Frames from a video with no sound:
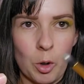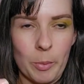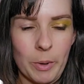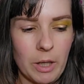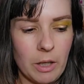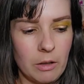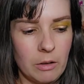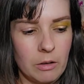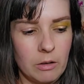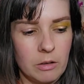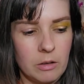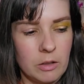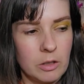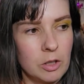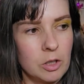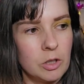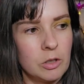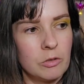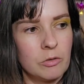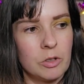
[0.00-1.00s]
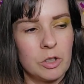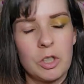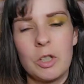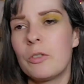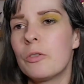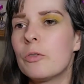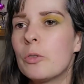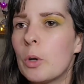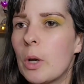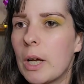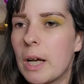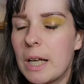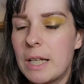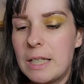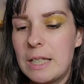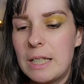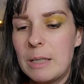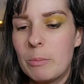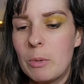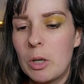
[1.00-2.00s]
from it. I don't feel like I
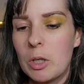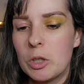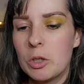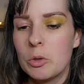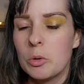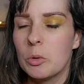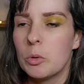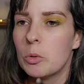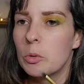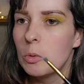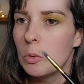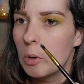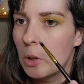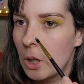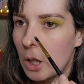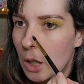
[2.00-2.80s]
need much at all.